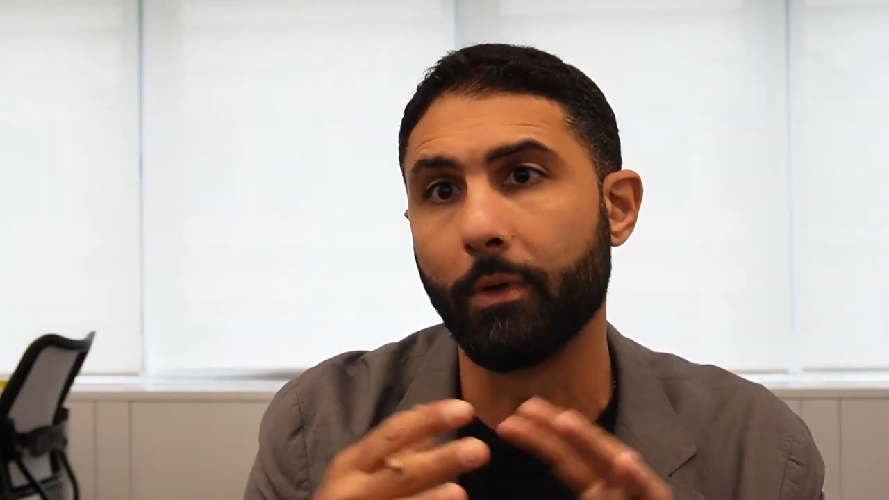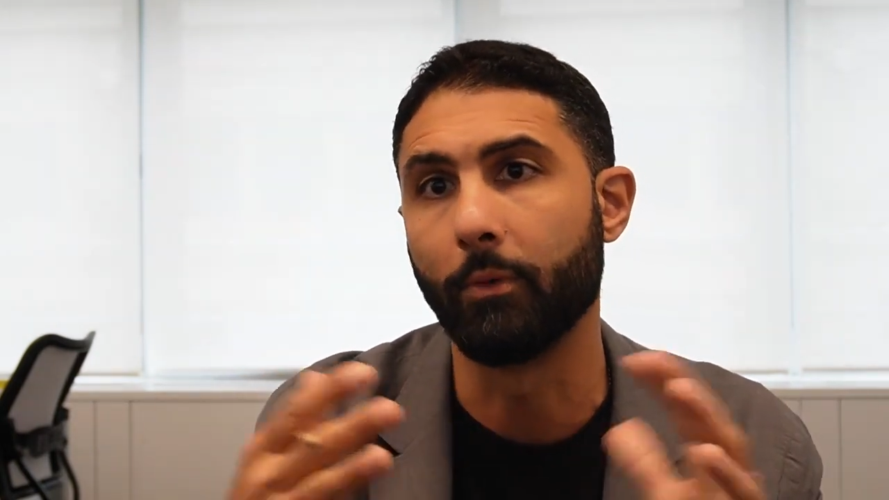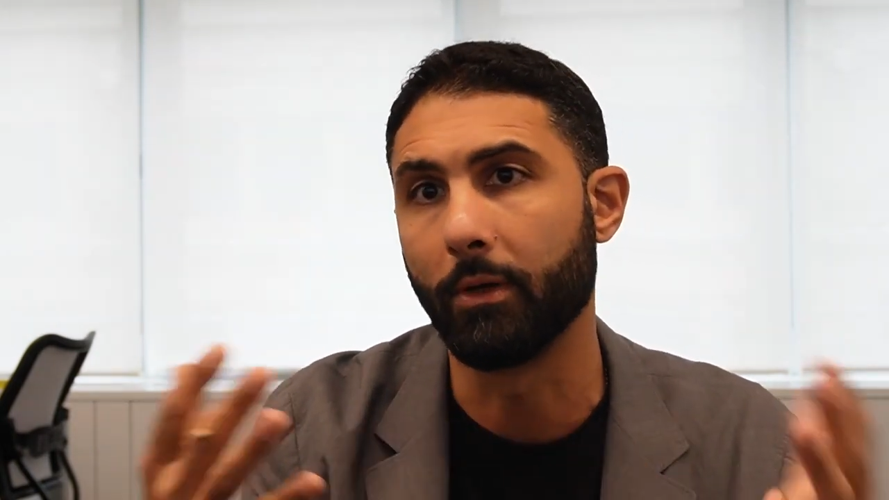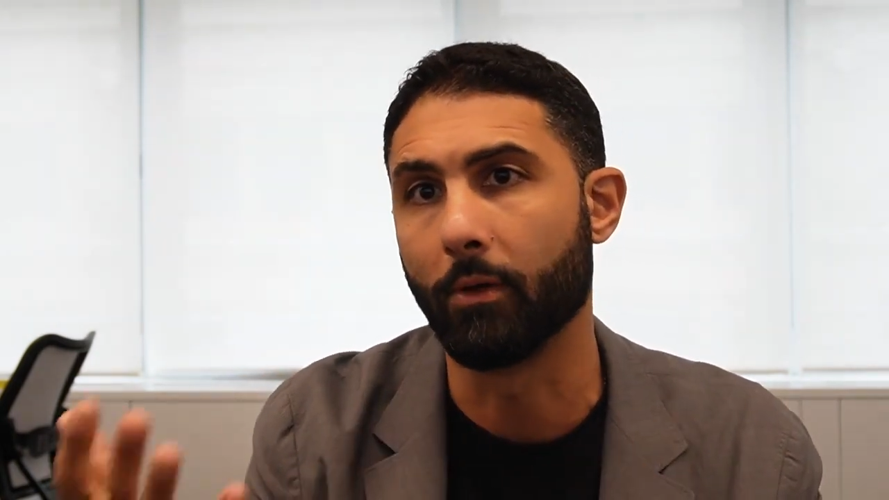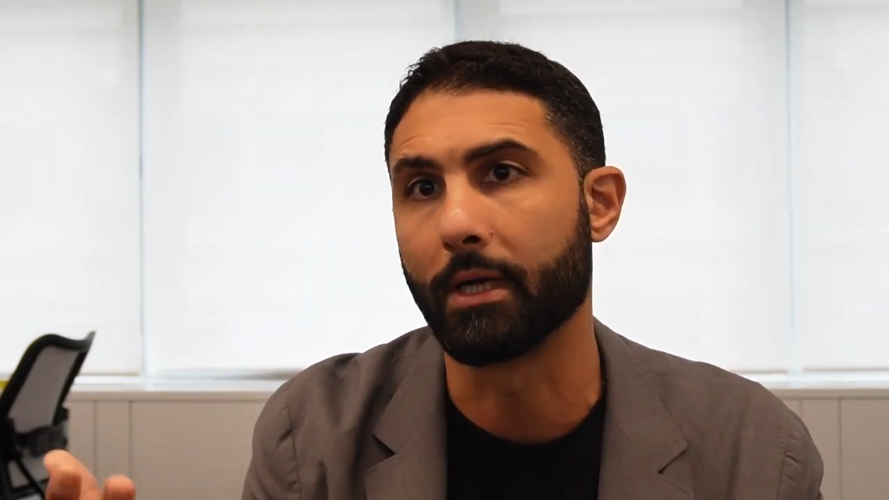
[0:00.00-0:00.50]
but
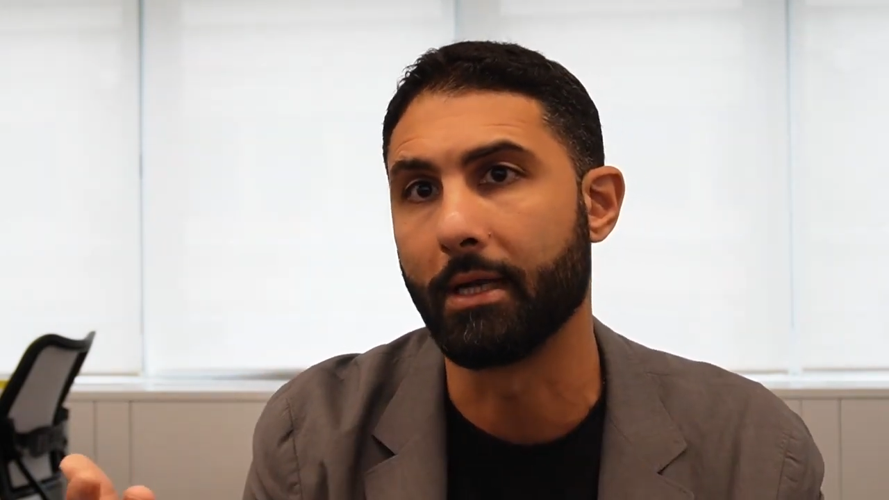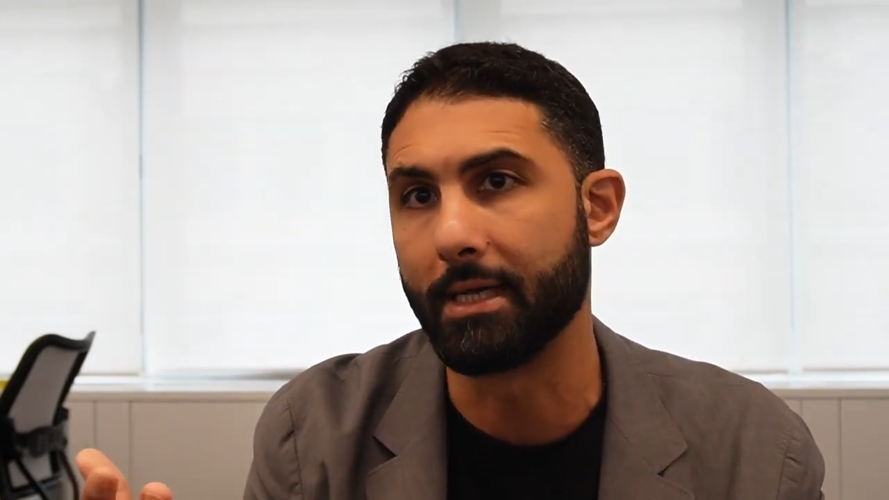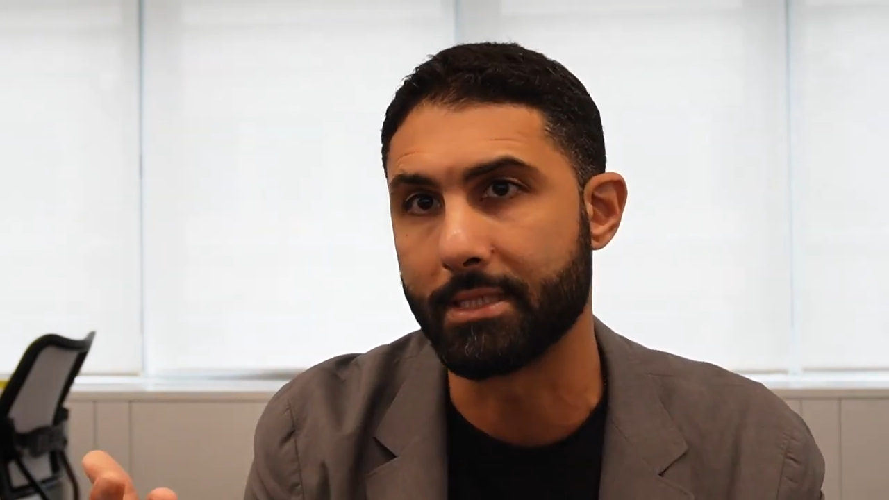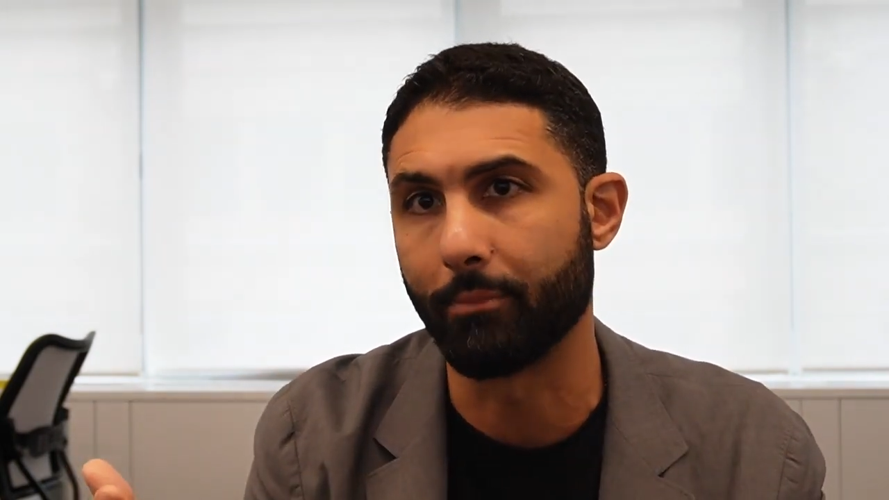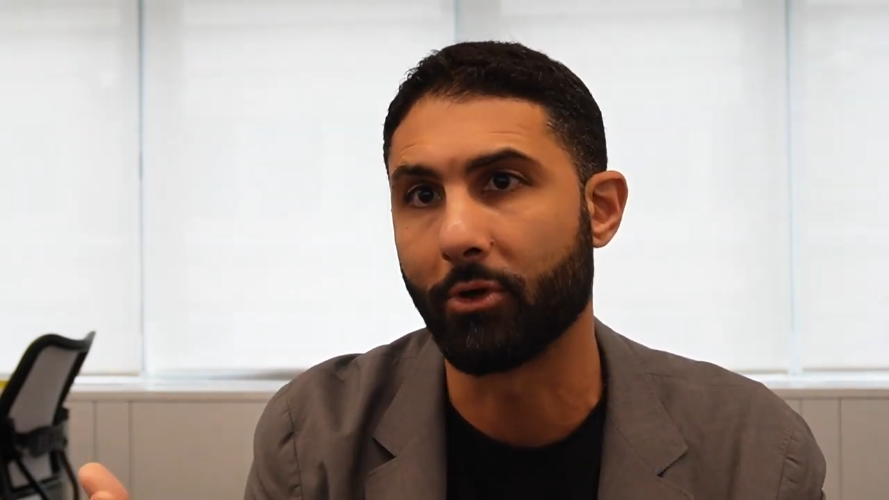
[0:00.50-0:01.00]
we
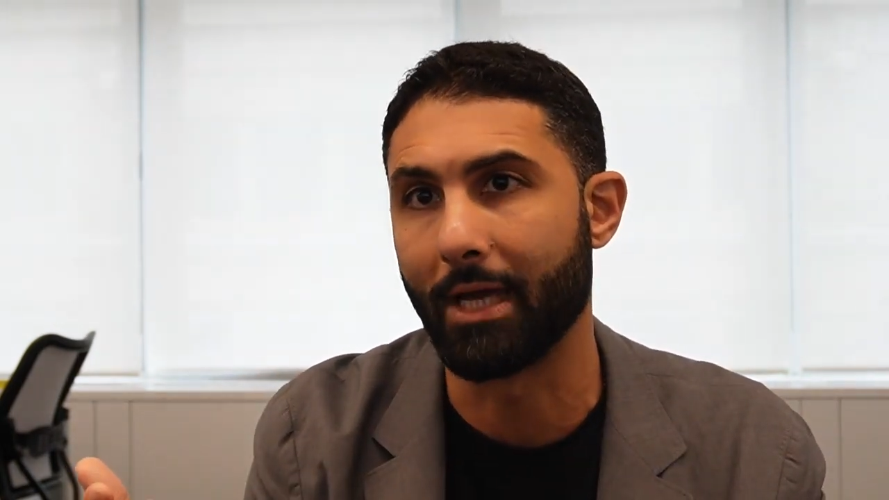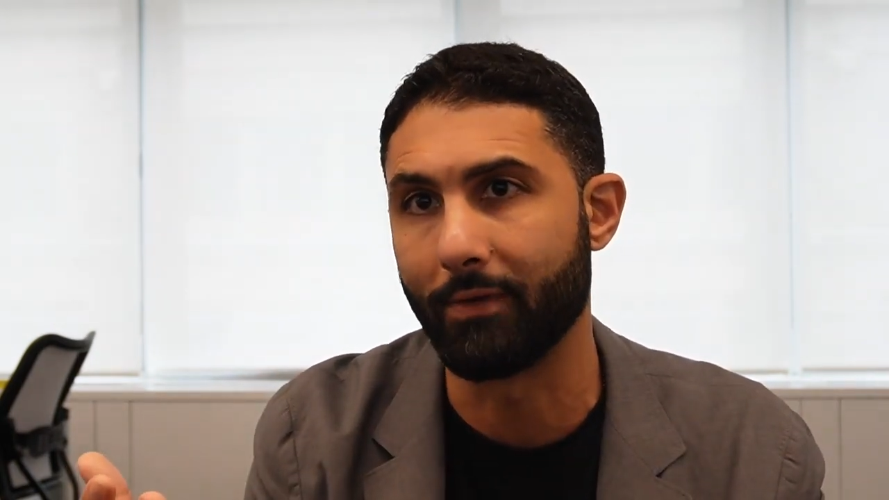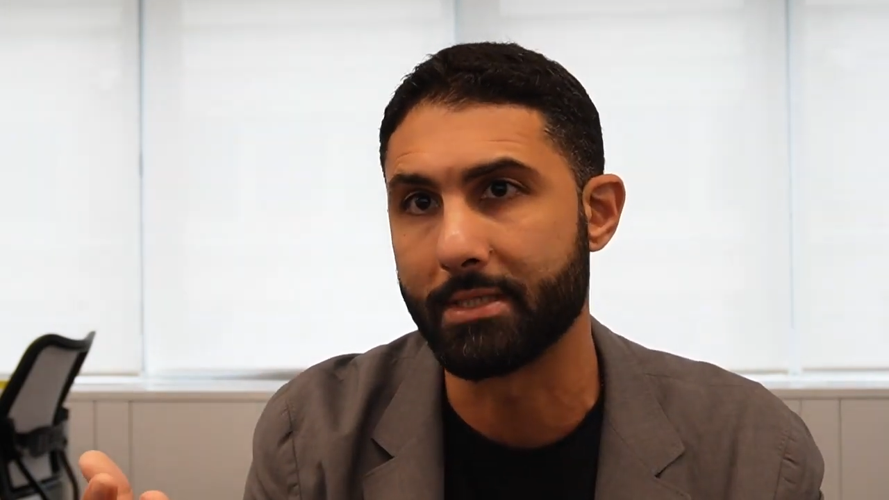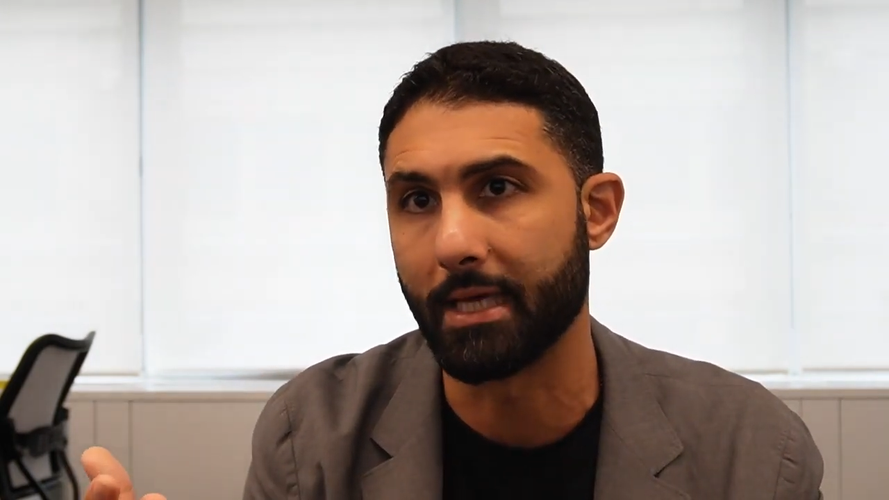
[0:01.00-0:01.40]
organized a private